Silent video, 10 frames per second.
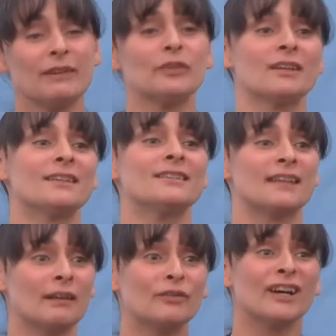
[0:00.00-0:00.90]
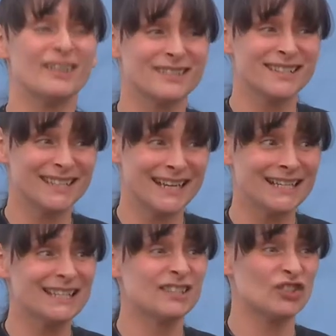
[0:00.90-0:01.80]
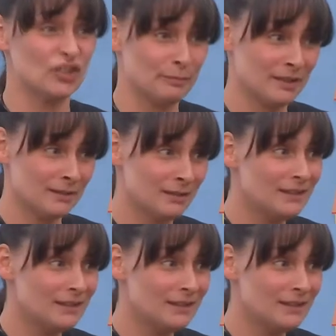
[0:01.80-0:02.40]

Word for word: favorite things to get for a healthy snack is chips.